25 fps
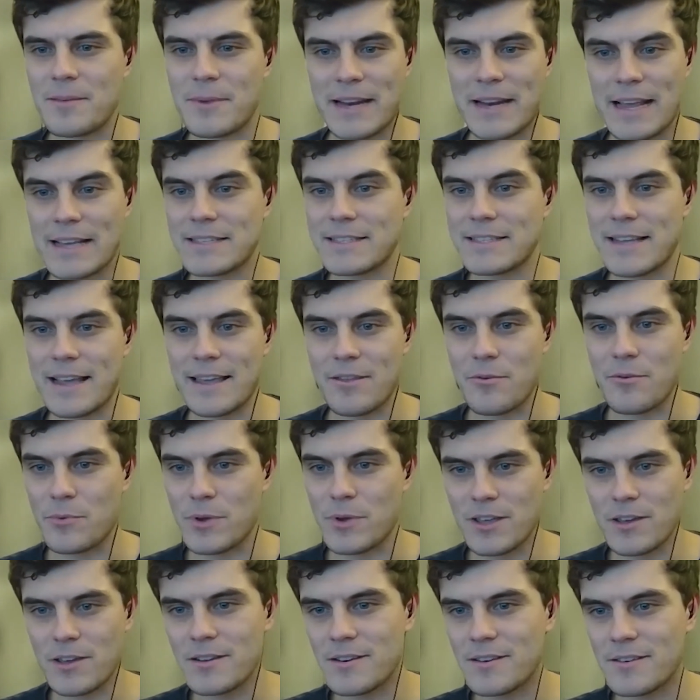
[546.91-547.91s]
I mean, let's say that
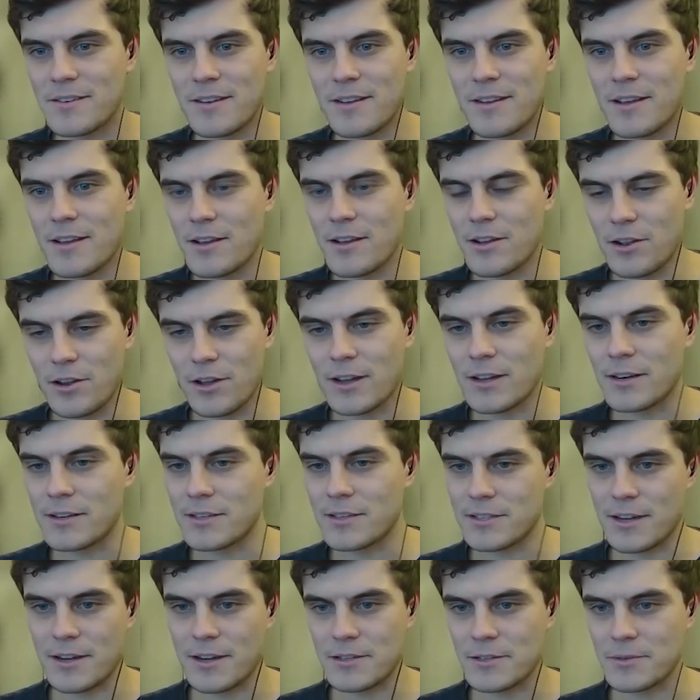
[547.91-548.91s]
we could look
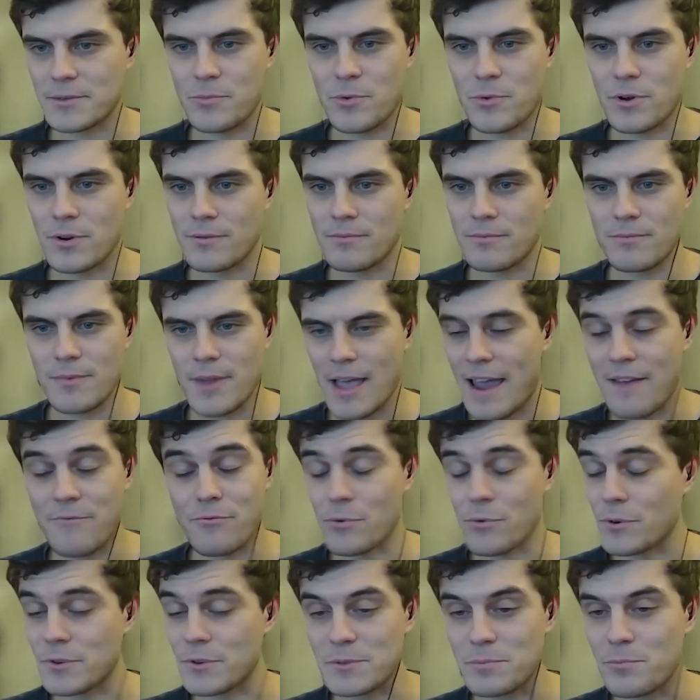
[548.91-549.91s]
inside
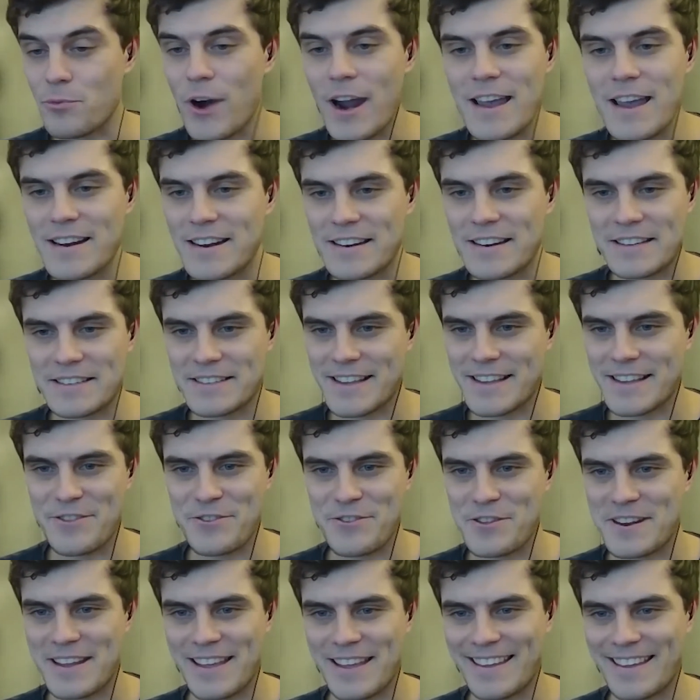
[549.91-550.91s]
everyone's brain and
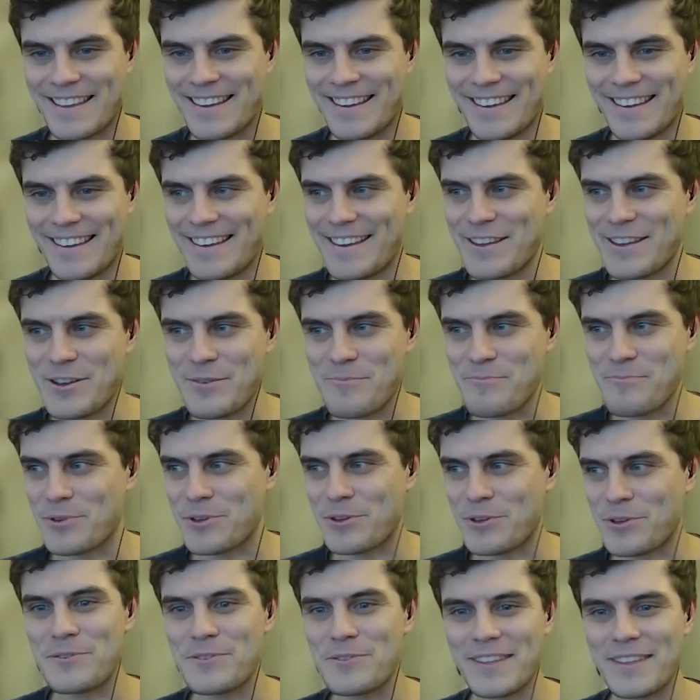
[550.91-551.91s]
essentially
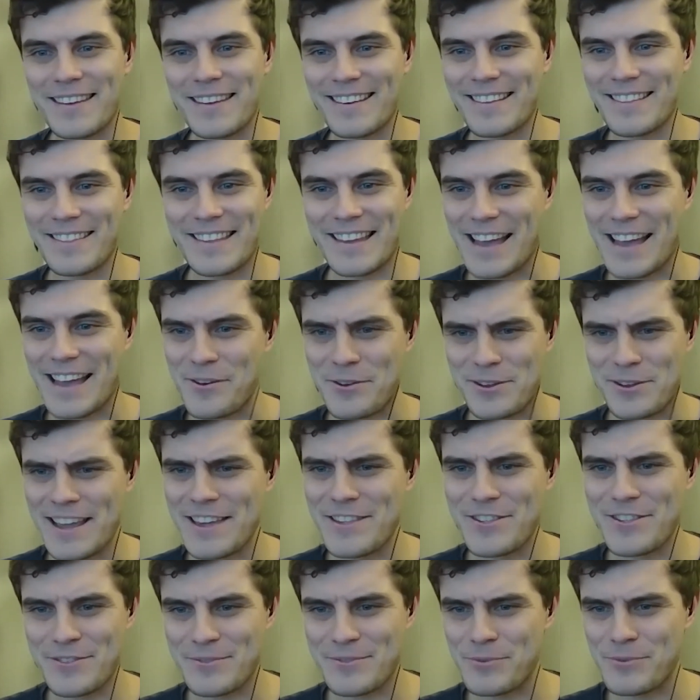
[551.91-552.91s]
compute the
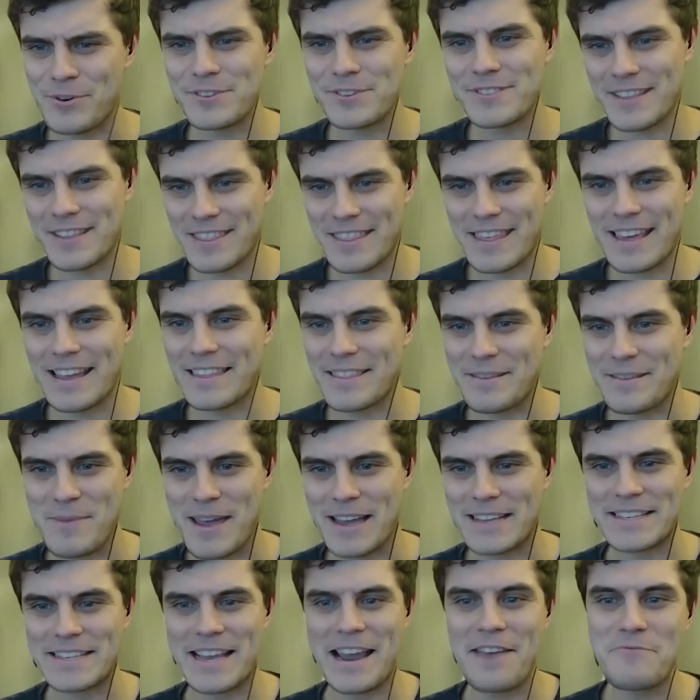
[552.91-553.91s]
calculation. What's the thing that
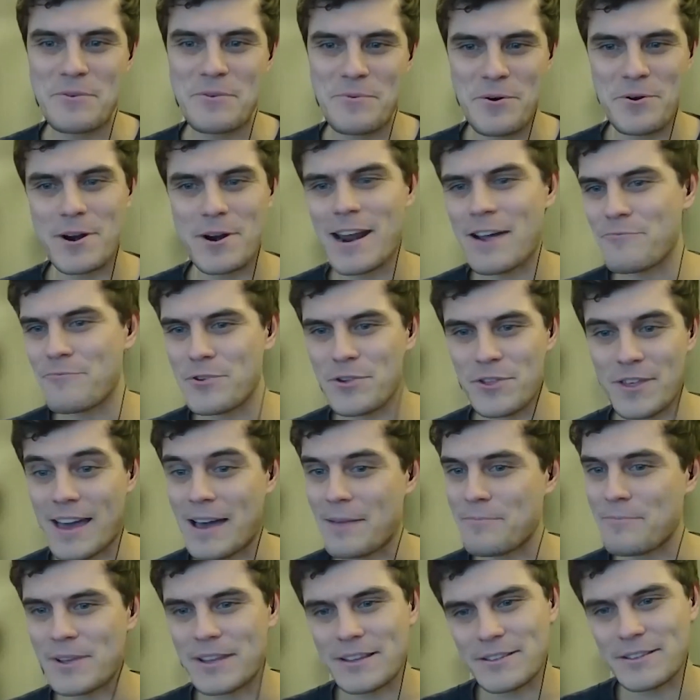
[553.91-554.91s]
makes everyone on average the
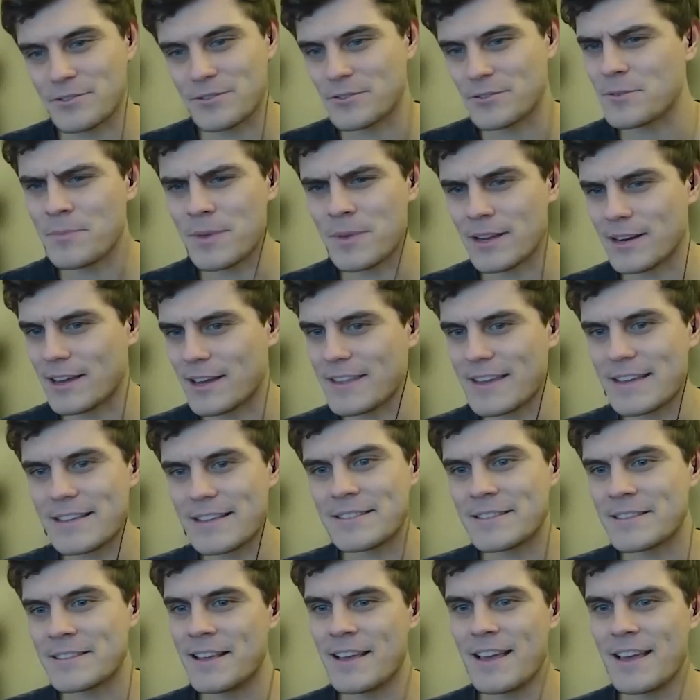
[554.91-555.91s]
happiest, or something like
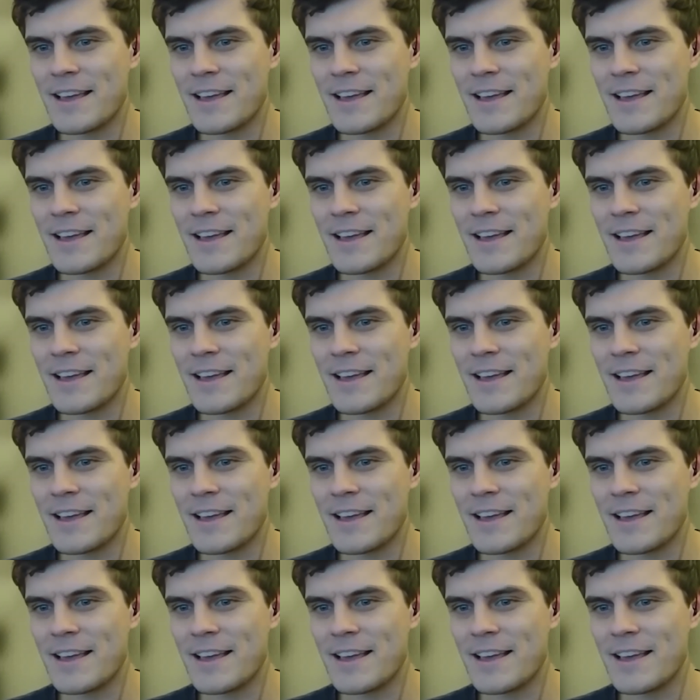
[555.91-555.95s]
this?